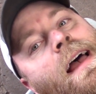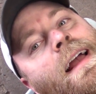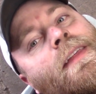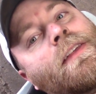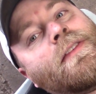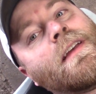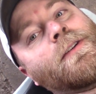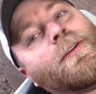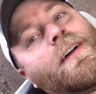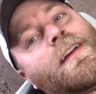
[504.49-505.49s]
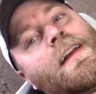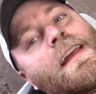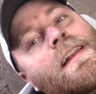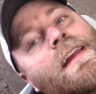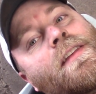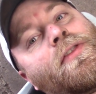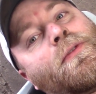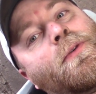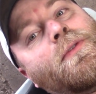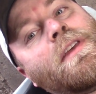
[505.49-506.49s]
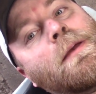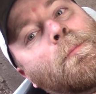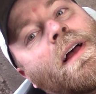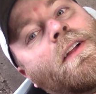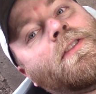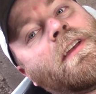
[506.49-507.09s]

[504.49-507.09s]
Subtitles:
got this thing running and it threw the belt